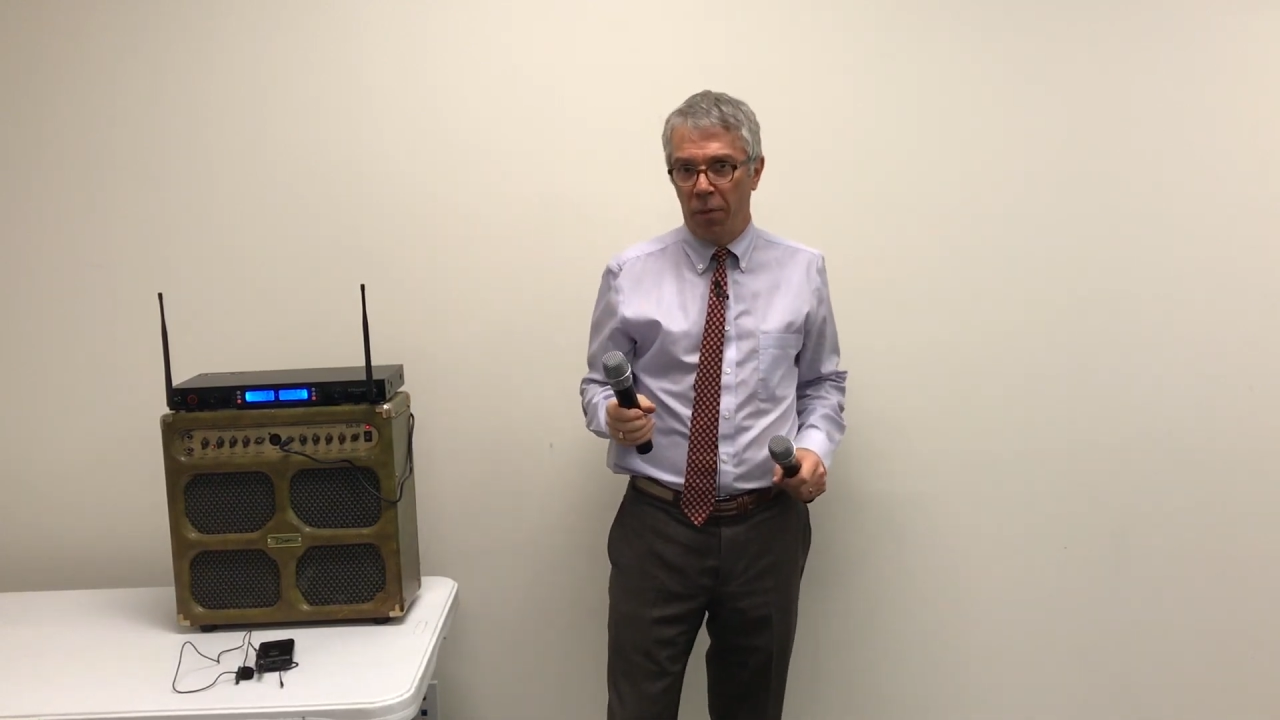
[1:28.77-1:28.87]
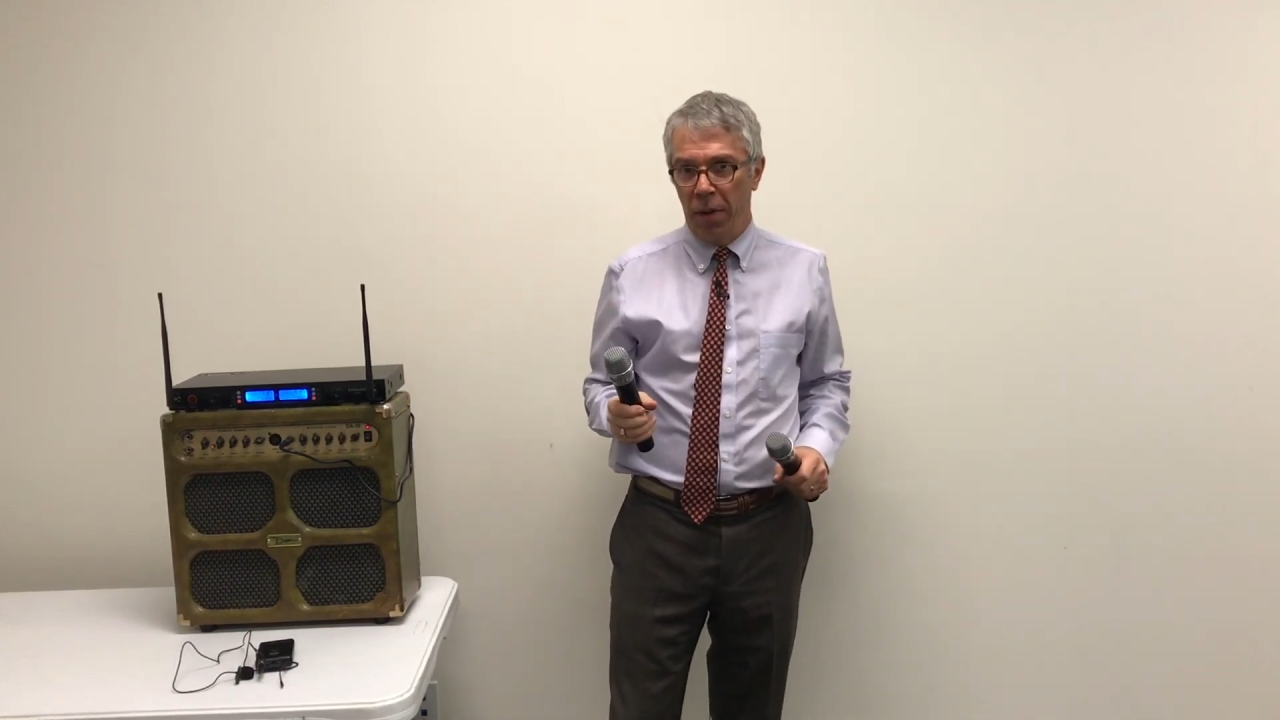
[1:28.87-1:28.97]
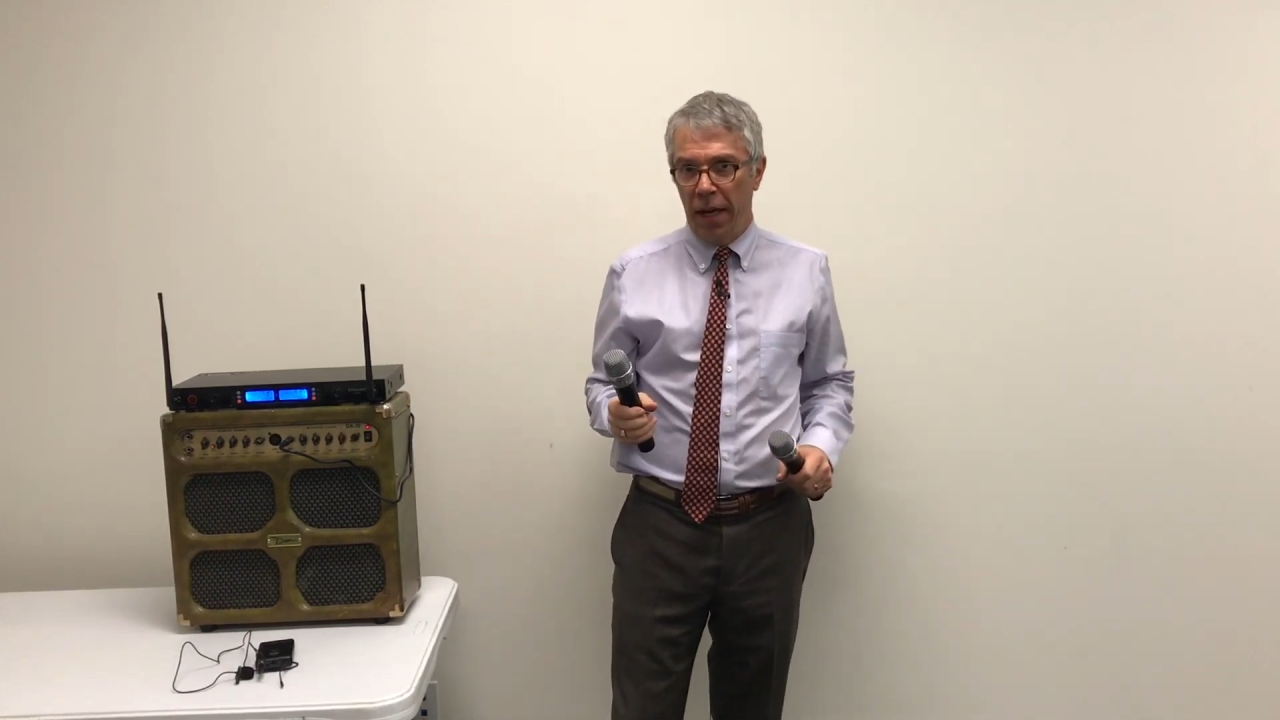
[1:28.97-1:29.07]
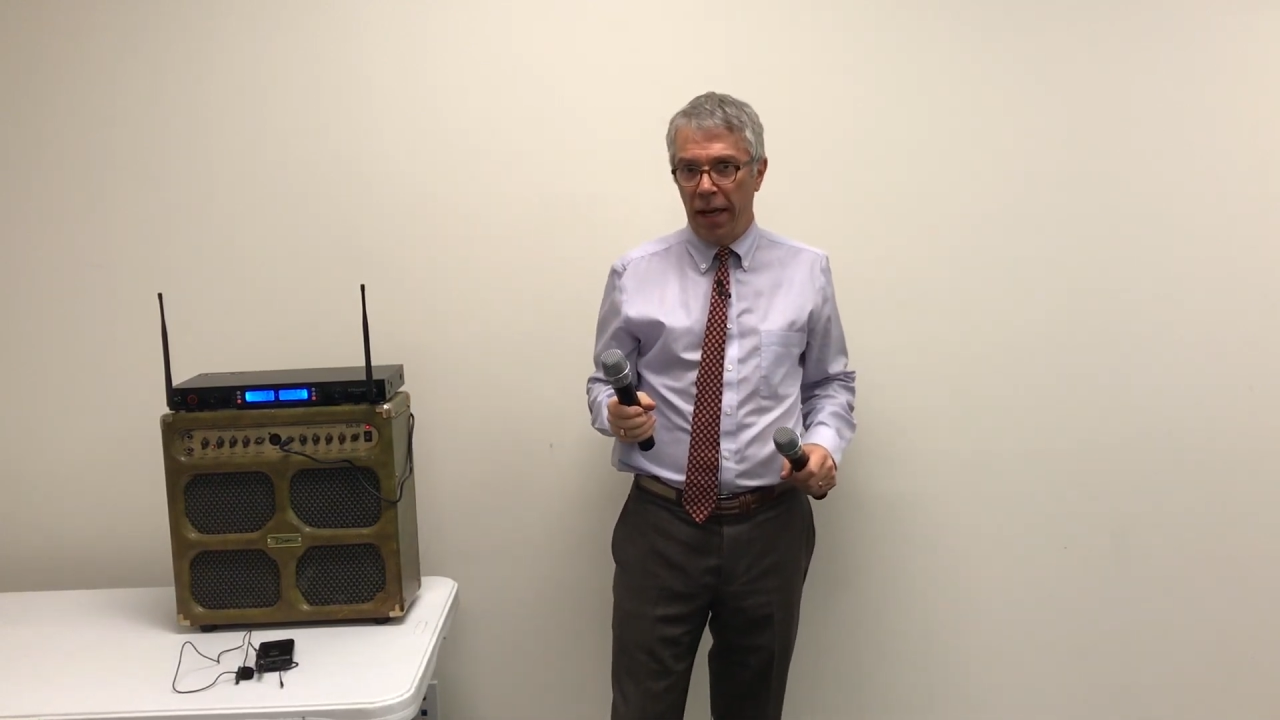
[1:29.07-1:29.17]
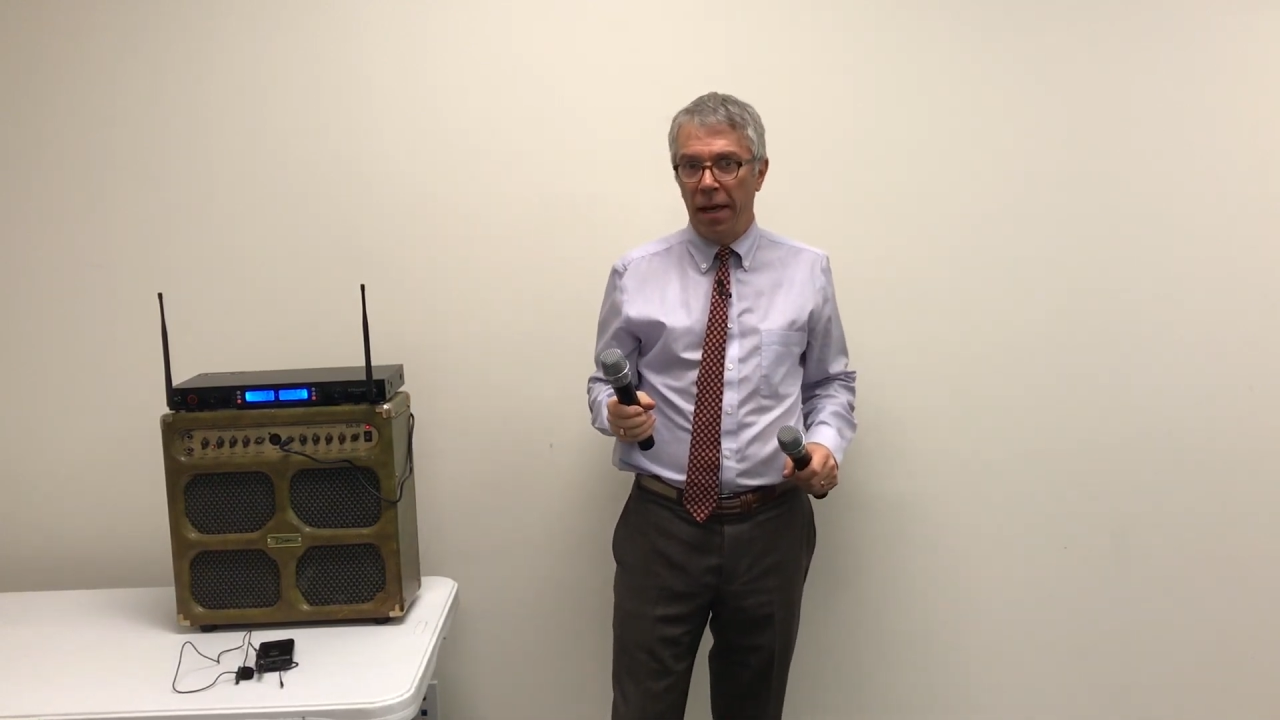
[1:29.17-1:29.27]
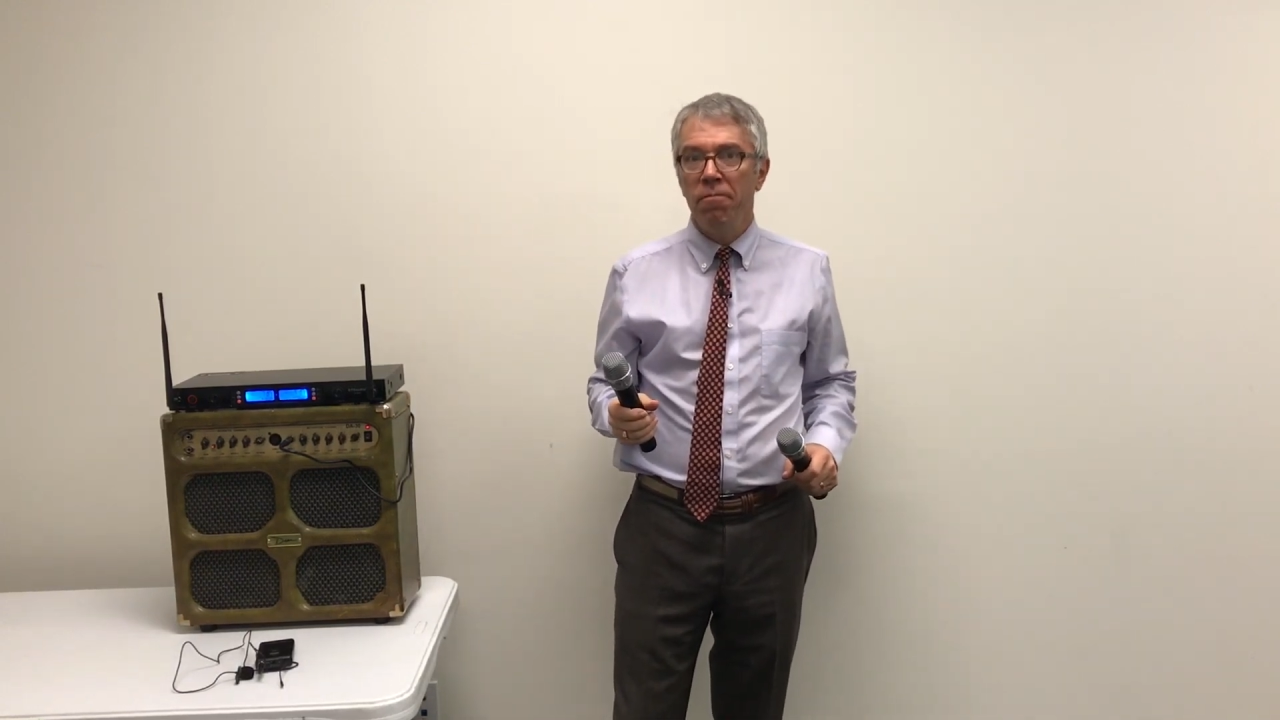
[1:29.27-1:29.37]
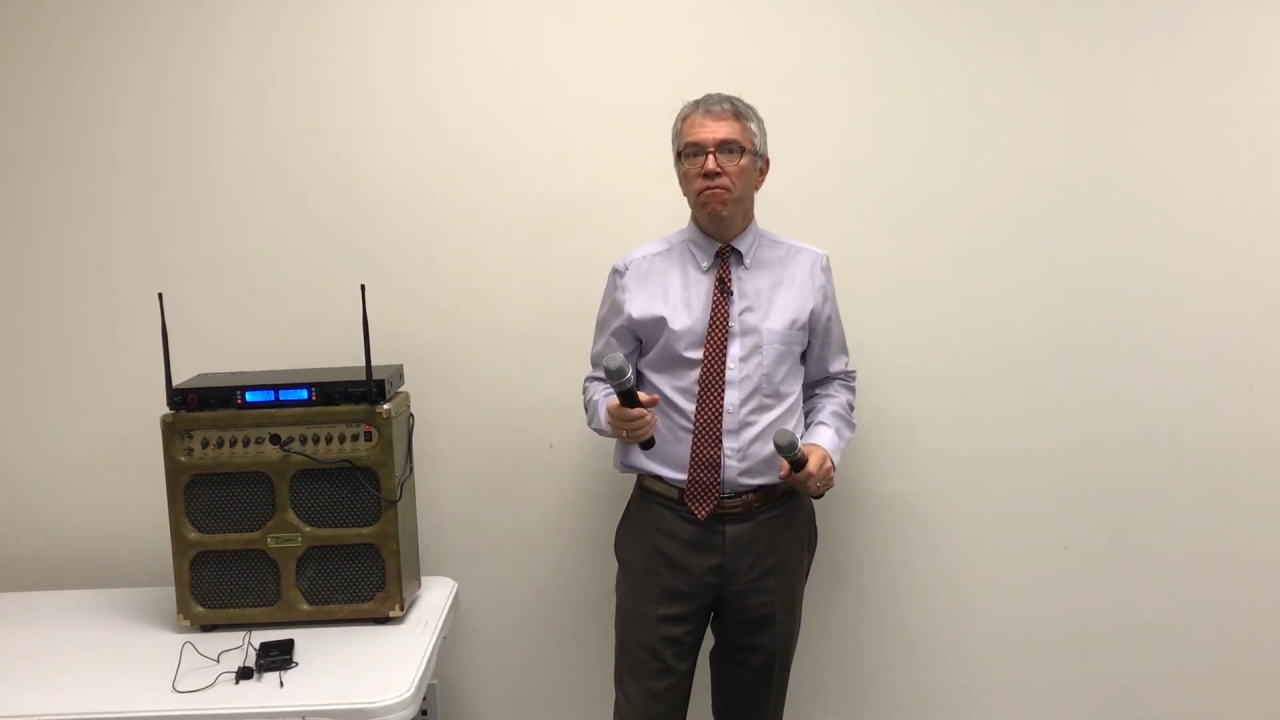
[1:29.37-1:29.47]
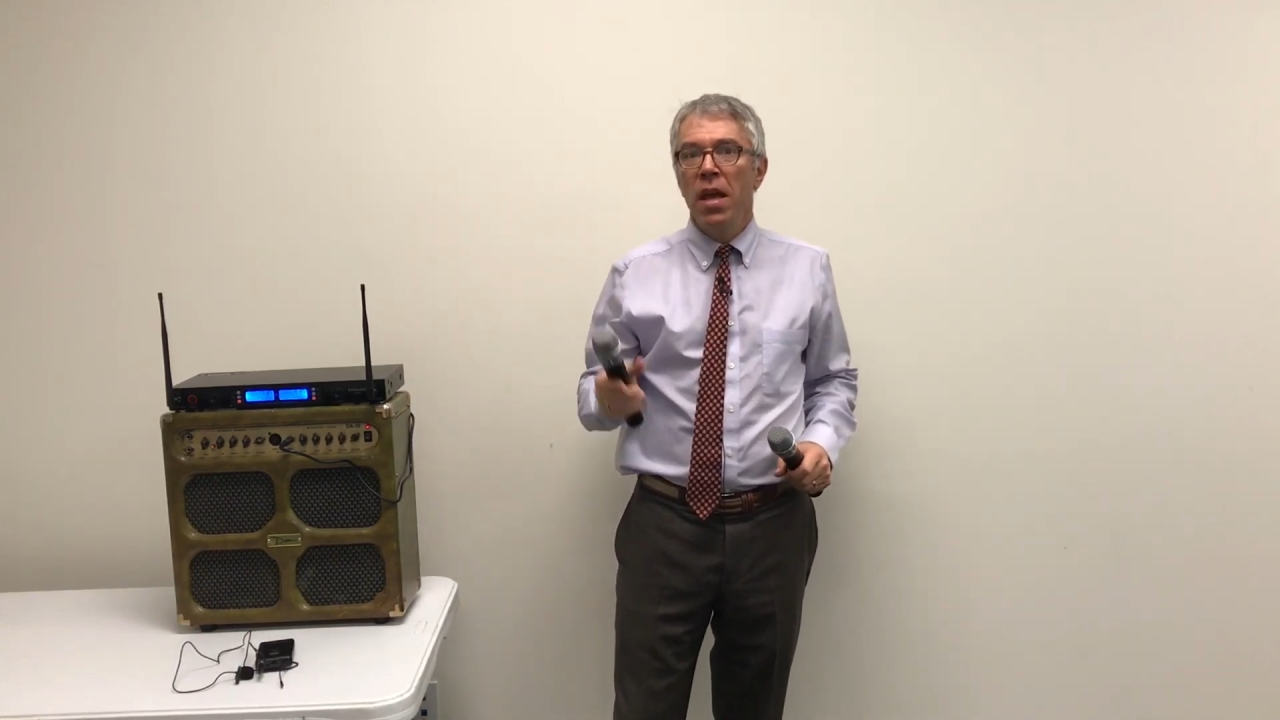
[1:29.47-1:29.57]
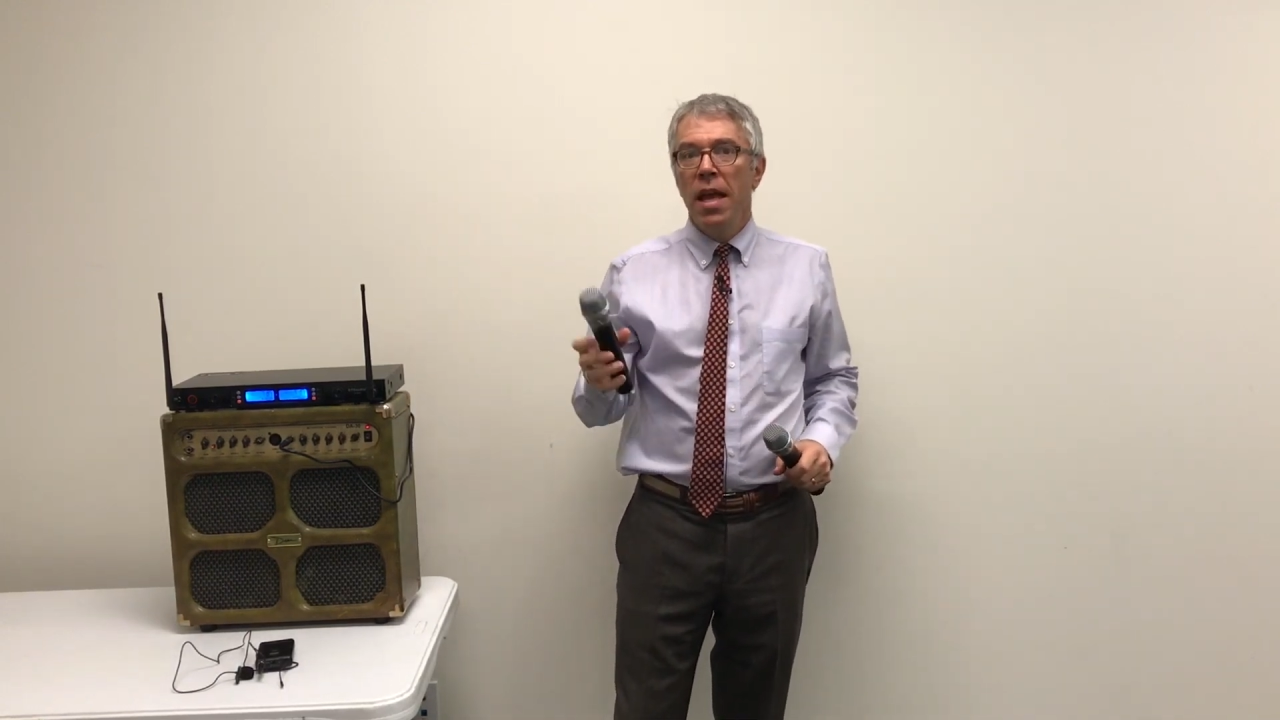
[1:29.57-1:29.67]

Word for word: a meeting.